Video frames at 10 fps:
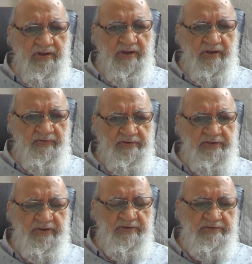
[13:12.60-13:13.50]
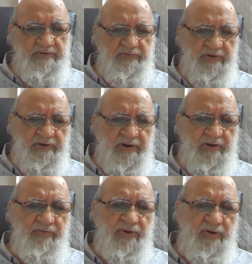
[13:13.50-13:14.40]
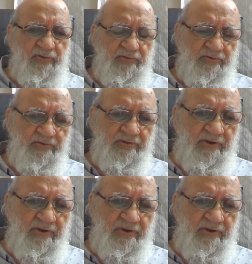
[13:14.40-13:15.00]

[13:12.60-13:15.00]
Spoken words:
everything is different, and we have to